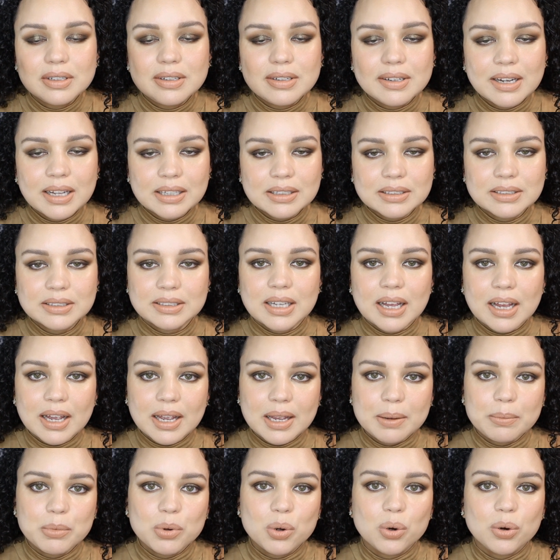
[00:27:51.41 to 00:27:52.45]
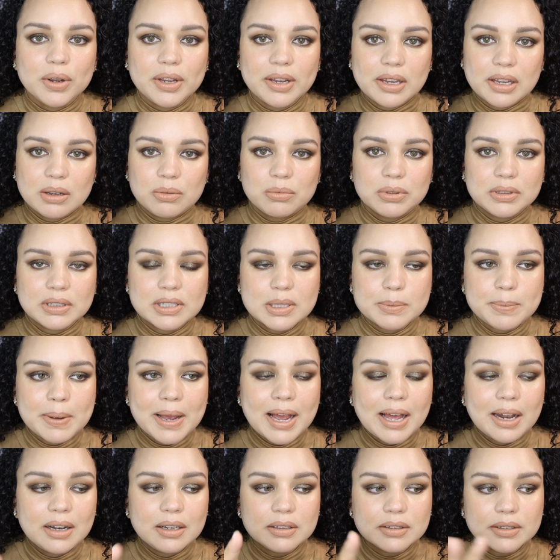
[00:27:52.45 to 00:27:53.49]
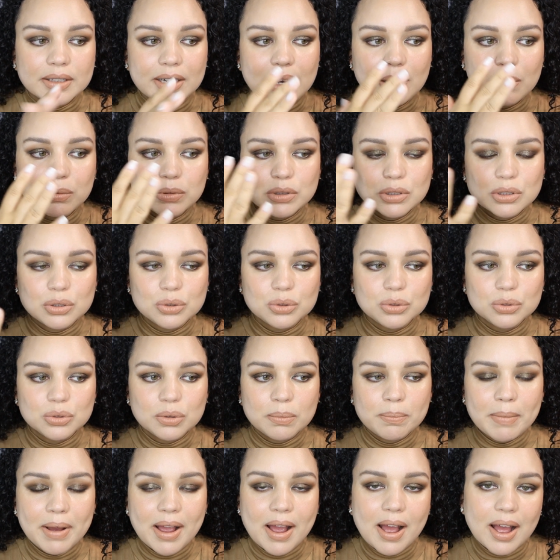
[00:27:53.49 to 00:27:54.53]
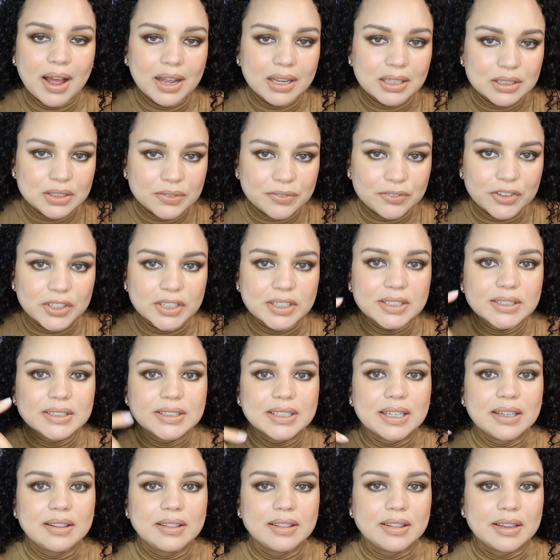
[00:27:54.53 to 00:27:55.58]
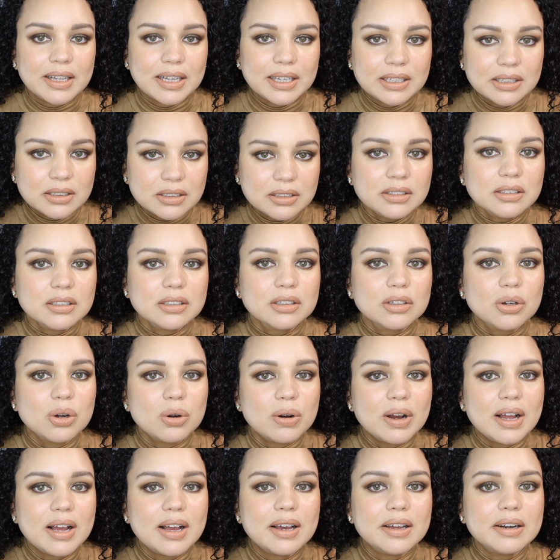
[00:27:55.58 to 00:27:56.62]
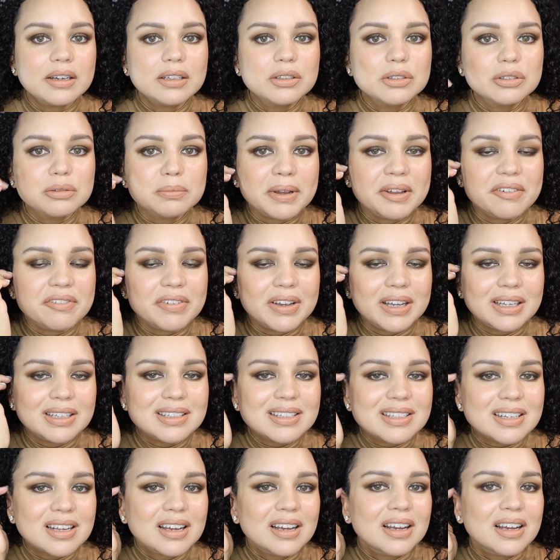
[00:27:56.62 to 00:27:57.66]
next time going in with this palette that I would do my eyes first and then go ahead and do my face